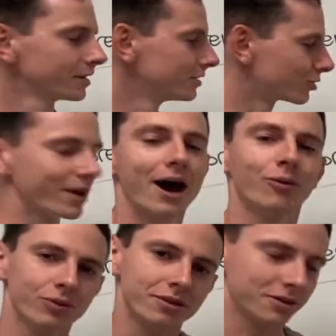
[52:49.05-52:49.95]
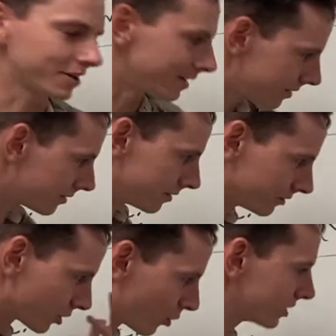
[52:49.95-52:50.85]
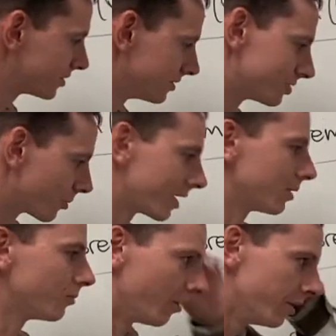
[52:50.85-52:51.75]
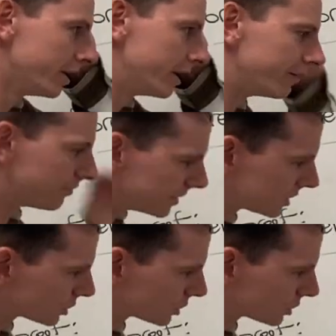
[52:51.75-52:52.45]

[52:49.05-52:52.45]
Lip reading: So now the question is, okay, well, if this